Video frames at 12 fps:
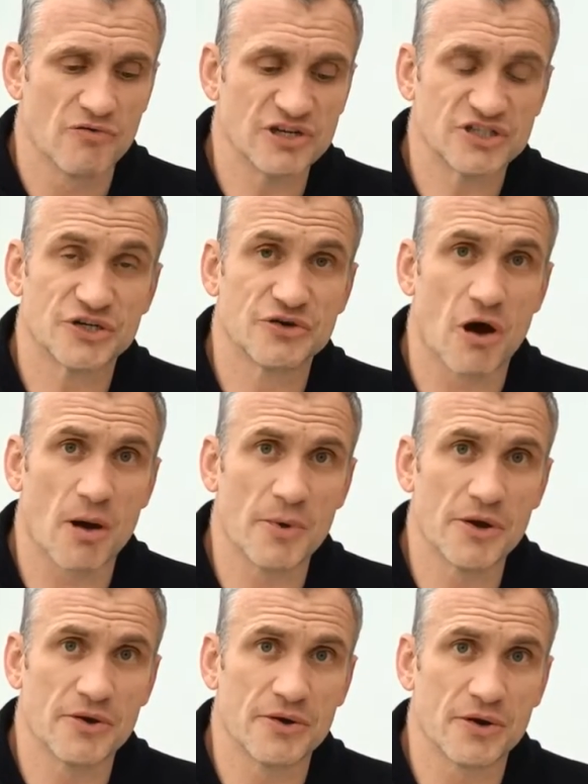Richard
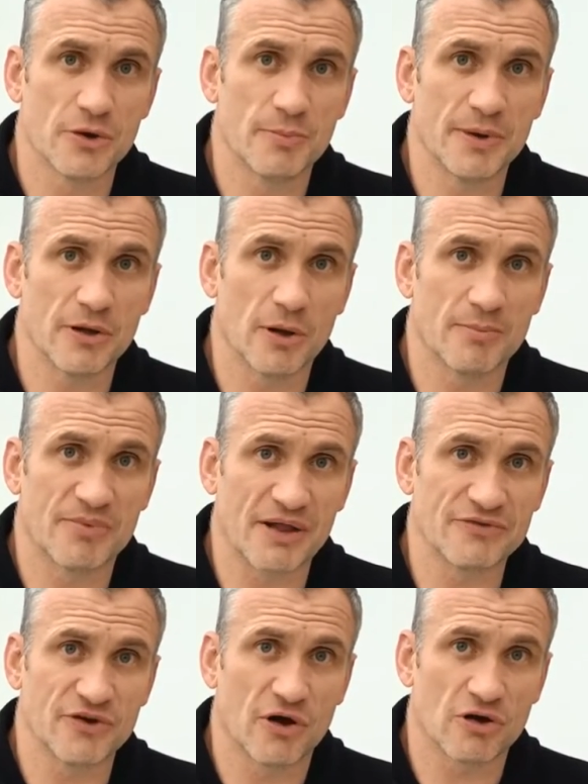Norman who built up
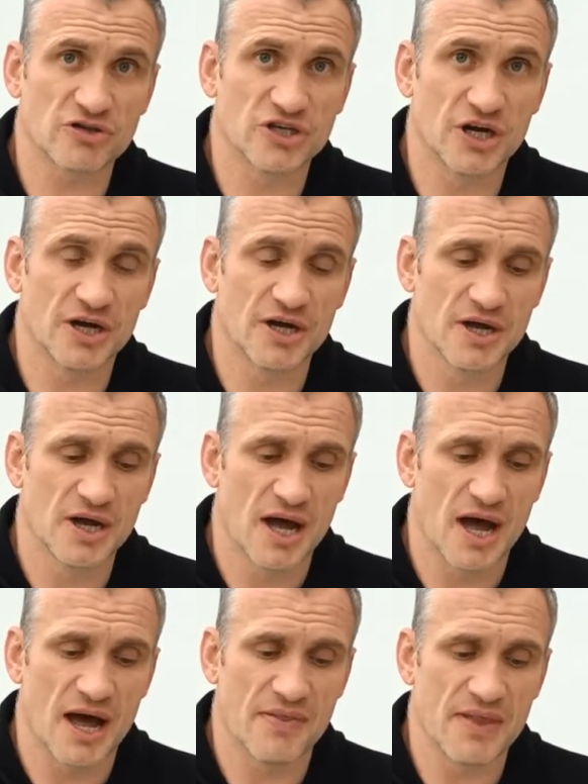Brand Yorkshire,
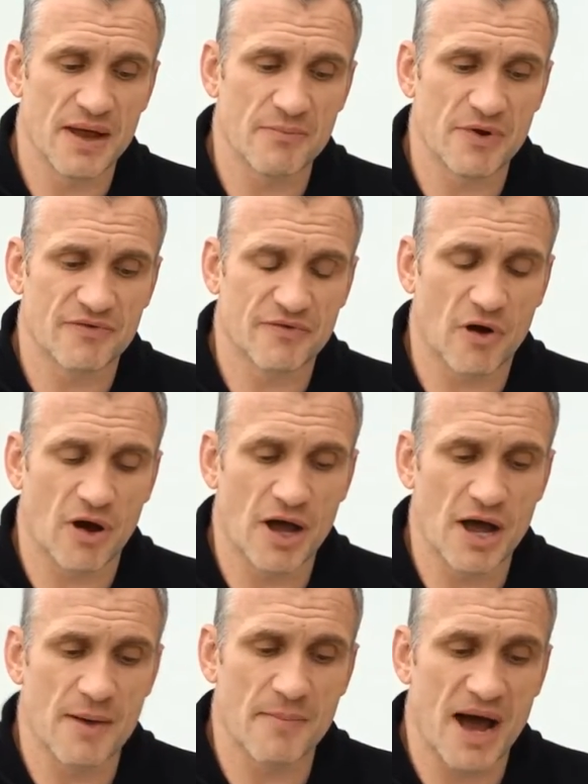and then we've
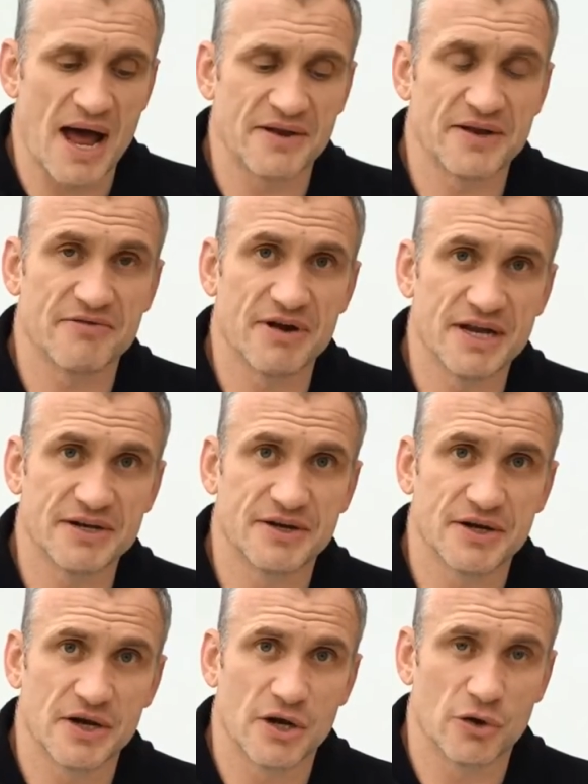got um, Andy Reid
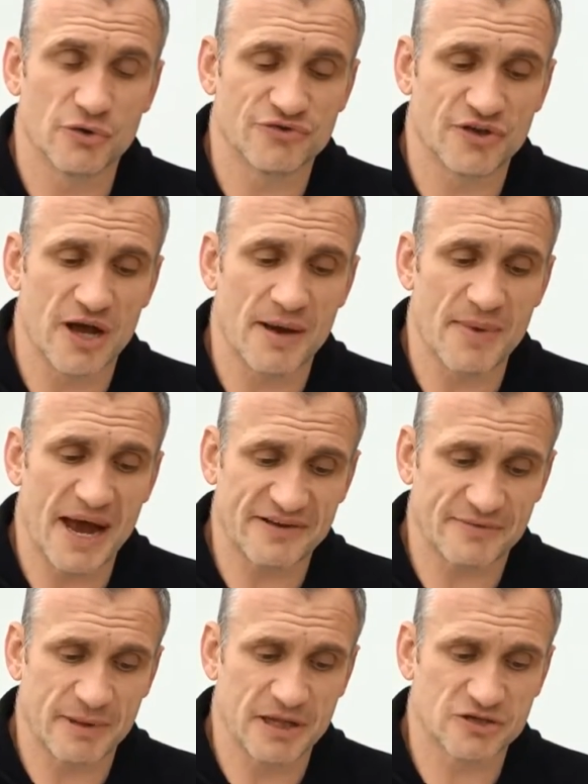who's um,
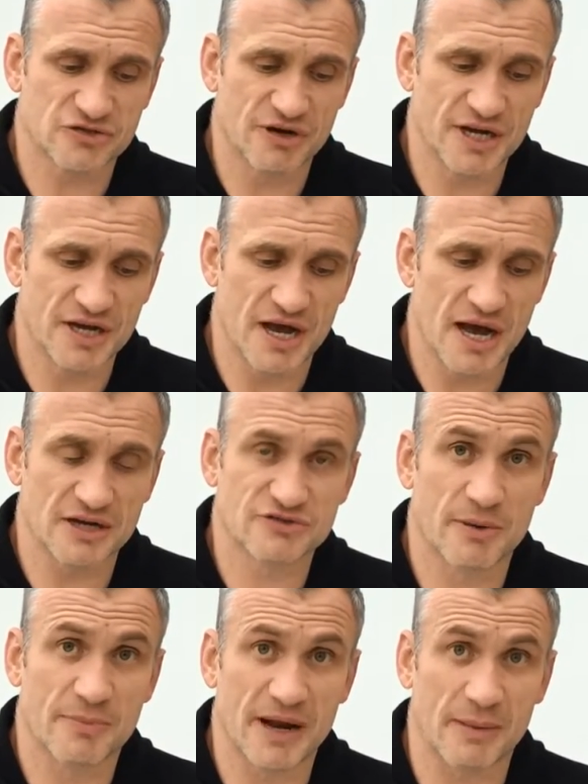ex-military uh,
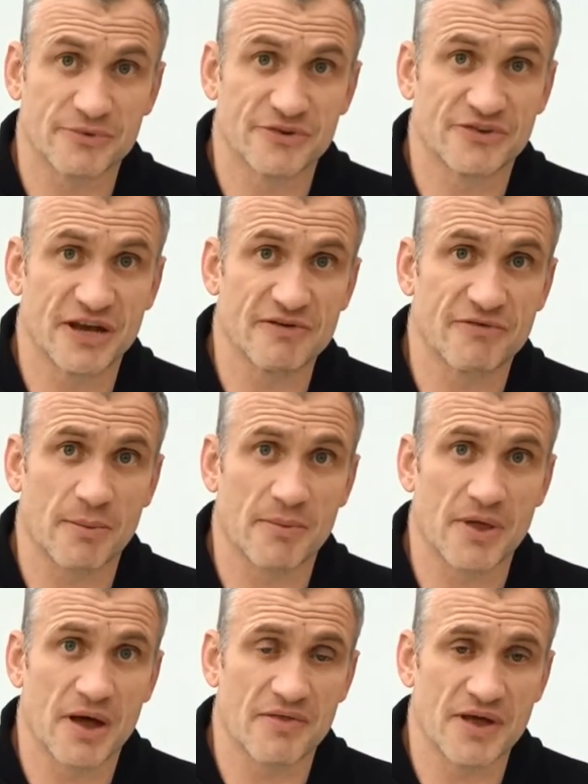triple amputee from
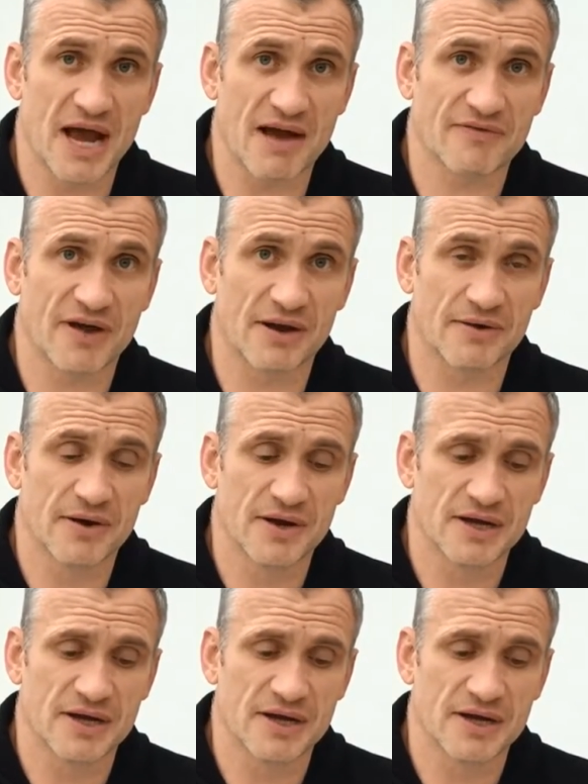the Afghan